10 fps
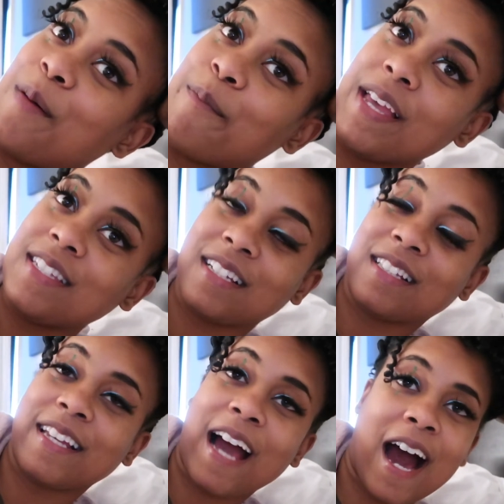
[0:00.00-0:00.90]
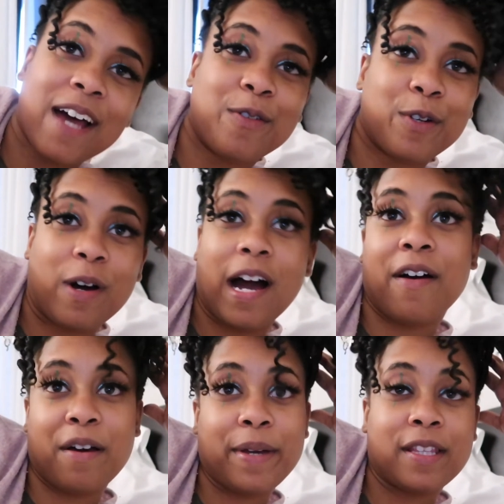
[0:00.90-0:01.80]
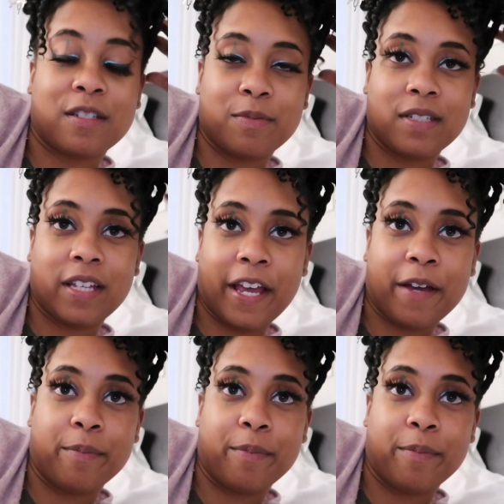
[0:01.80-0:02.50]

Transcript: Basically, I don't know how I made this mistake,